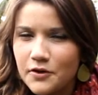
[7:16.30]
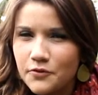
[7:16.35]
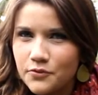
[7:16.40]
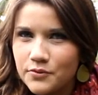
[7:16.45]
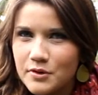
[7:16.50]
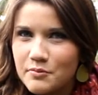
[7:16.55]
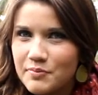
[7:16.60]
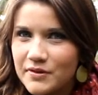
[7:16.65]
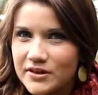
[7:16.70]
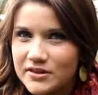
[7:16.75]

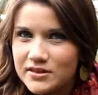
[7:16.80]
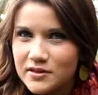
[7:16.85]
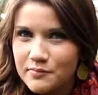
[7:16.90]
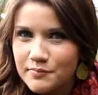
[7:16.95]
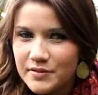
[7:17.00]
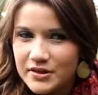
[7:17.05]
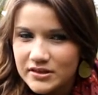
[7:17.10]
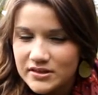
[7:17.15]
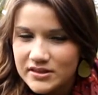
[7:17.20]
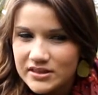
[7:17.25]
we built a
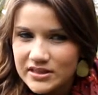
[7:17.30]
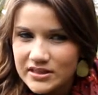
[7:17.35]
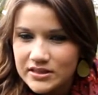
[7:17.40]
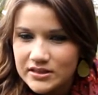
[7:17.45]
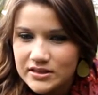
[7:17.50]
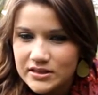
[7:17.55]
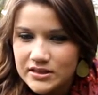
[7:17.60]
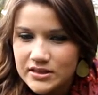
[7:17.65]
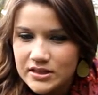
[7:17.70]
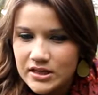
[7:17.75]
building
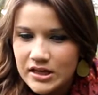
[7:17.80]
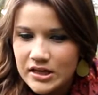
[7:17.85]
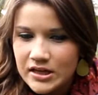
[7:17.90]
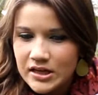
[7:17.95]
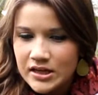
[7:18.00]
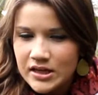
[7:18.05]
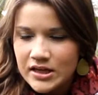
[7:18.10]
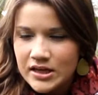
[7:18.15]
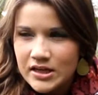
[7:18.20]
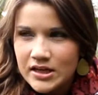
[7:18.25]

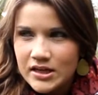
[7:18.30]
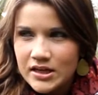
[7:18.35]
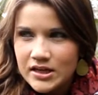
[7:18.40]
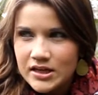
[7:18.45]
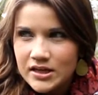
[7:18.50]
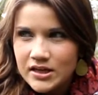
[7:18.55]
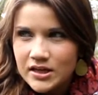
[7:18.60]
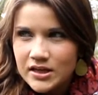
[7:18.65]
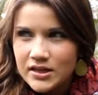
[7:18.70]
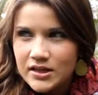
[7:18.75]

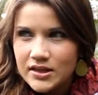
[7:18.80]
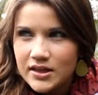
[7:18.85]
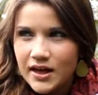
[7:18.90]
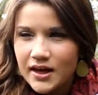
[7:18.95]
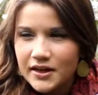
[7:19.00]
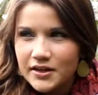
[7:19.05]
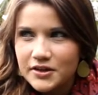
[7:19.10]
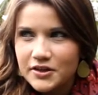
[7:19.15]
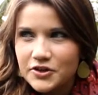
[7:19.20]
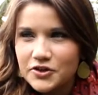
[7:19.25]

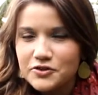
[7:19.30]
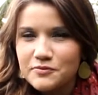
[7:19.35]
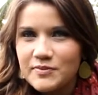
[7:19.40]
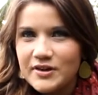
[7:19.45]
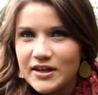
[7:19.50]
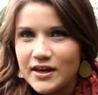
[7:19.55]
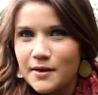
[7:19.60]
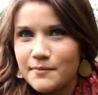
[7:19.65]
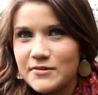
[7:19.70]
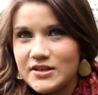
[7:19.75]
that could
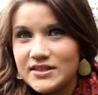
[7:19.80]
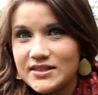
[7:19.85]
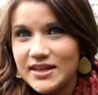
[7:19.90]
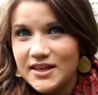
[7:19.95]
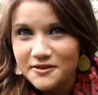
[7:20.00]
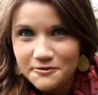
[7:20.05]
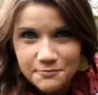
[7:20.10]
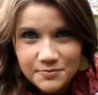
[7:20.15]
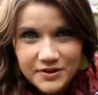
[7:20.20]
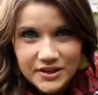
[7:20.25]
become a
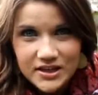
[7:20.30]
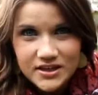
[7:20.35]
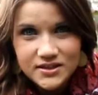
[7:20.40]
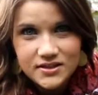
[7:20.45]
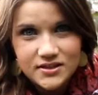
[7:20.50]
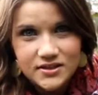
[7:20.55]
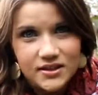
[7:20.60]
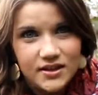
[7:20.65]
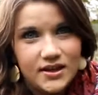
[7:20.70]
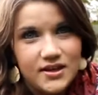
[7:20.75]
safe
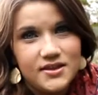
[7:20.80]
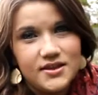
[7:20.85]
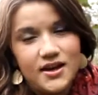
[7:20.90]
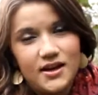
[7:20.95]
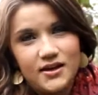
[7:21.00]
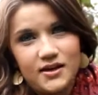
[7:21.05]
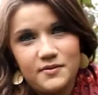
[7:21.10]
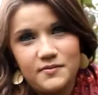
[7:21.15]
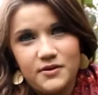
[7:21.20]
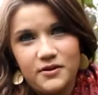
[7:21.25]
place in
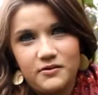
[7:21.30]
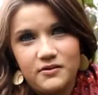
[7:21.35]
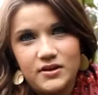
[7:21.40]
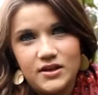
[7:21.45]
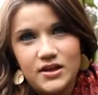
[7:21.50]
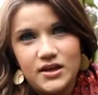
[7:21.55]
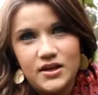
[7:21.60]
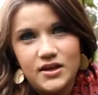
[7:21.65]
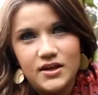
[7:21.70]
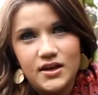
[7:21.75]
that
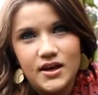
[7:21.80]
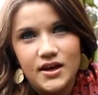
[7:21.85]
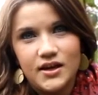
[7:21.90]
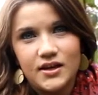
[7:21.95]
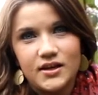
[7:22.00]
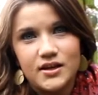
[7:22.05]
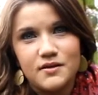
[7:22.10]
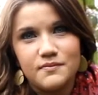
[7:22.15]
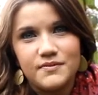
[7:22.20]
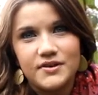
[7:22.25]
community.
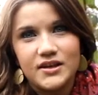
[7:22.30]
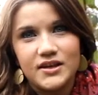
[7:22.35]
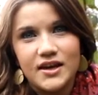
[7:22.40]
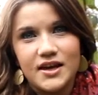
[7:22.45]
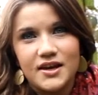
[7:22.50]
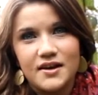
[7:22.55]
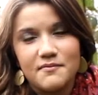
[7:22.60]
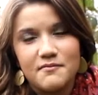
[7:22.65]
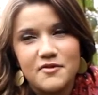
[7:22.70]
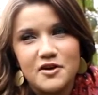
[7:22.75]
And it
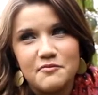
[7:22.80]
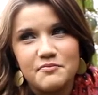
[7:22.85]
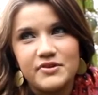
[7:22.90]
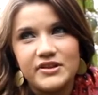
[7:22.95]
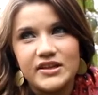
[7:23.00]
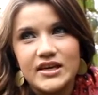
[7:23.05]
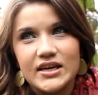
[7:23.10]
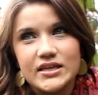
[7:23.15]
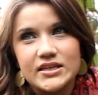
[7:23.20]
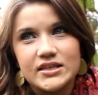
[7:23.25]
became a
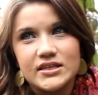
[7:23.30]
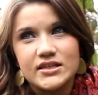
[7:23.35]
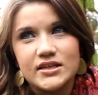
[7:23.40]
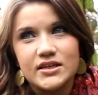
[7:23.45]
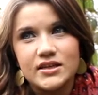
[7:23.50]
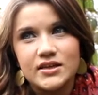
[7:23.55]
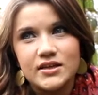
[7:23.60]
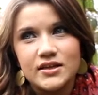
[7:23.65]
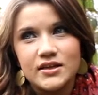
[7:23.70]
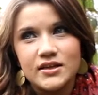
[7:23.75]
place
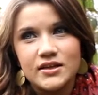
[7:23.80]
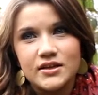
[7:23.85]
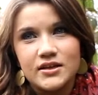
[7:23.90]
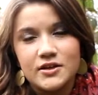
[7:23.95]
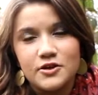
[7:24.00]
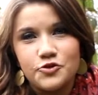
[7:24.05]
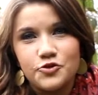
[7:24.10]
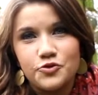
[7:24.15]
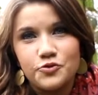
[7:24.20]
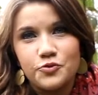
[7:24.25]

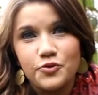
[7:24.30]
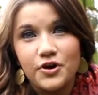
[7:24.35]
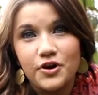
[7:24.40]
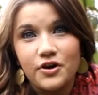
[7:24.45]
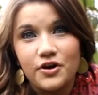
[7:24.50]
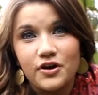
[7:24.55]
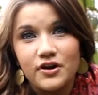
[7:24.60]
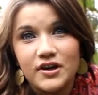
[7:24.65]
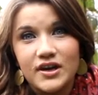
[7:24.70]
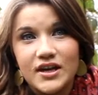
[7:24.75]

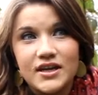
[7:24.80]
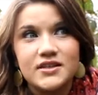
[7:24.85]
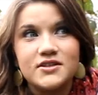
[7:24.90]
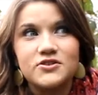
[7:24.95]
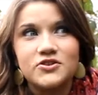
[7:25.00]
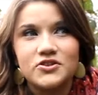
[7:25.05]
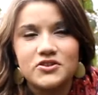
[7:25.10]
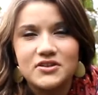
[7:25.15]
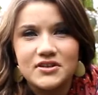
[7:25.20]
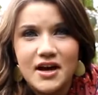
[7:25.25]
where kids
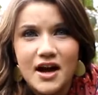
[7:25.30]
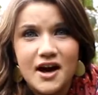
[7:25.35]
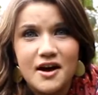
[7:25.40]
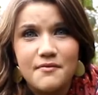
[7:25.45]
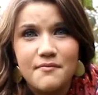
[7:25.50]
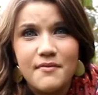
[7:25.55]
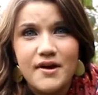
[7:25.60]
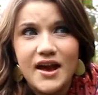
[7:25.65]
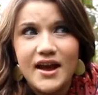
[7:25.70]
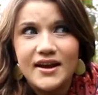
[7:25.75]
could
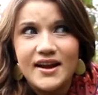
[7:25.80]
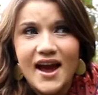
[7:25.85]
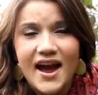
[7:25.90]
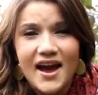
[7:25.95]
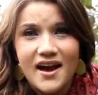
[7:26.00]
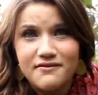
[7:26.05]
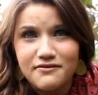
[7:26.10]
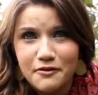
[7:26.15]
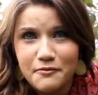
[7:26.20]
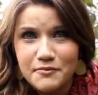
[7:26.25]
come and
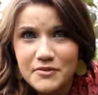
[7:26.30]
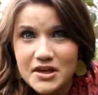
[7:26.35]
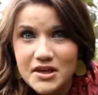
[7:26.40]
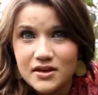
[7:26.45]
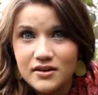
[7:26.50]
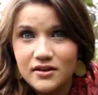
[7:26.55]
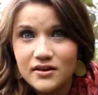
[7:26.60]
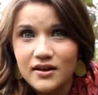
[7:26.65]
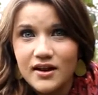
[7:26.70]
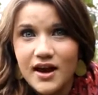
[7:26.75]
have a
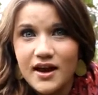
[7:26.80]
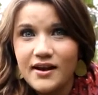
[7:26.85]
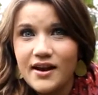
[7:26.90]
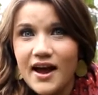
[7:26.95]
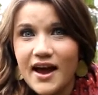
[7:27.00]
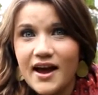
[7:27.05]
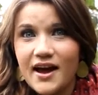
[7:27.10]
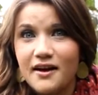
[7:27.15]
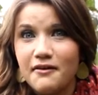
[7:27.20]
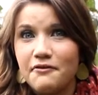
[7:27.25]
meal and
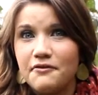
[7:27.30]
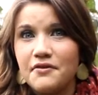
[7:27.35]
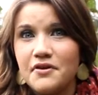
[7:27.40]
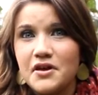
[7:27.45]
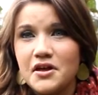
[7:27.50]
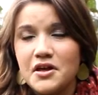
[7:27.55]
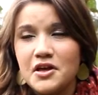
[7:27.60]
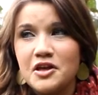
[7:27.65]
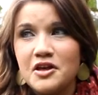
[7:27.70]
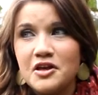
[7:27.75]
have
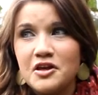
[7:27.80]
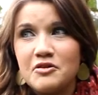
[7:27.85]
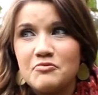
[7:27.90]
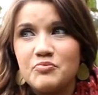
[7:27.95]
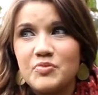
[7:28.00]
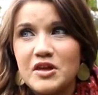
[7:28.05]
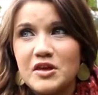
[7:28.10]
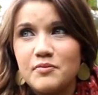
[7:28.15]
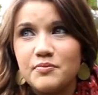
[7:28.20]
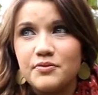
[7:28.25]

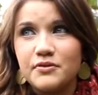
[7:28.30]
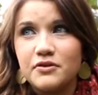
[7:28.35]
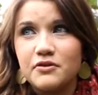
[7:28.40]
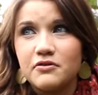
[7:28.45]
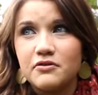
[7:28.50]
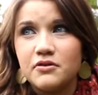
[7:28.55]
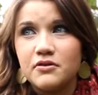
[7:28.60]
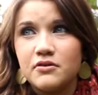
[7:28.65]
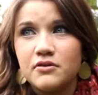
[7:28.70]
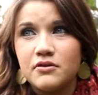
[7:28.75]

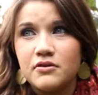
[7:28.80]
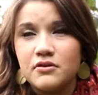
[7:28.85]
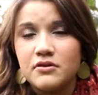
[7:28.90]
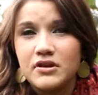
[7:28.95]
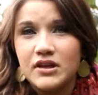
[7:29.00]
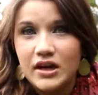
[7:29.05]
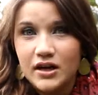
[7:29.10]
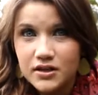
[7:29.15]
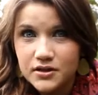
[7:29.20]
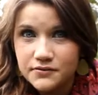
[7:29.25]
people
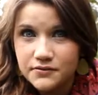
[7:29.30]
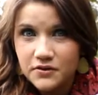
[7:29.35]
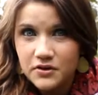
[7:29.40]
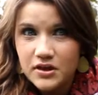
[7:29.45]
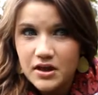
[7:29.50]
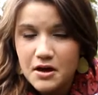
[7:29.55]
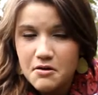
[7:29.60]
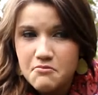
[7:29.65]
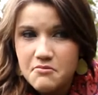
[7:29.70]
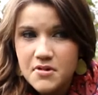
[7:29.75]
care for
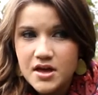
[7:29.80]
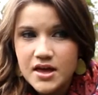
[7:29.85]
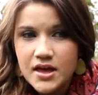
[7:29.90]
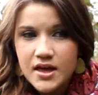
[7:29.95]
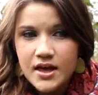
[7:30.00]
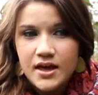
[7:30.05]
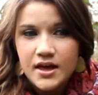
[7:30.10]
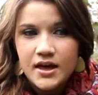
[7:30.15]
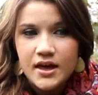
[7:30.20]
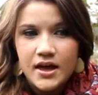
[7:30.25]
them.
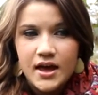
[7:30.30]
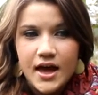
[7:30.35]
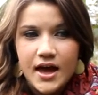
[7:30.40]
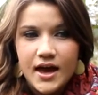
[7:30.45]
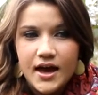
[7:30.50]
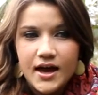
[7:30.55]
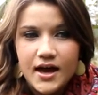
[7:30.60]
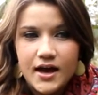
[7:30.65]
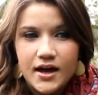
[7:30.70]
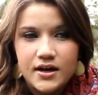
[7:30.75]

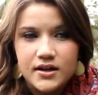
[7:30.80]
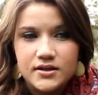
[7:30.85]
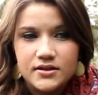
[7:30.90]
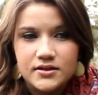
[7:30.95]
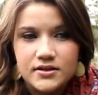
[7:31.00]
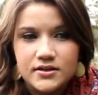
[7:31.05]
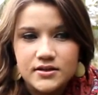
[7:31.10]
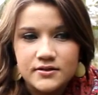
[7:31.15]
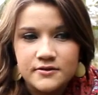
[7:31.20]
And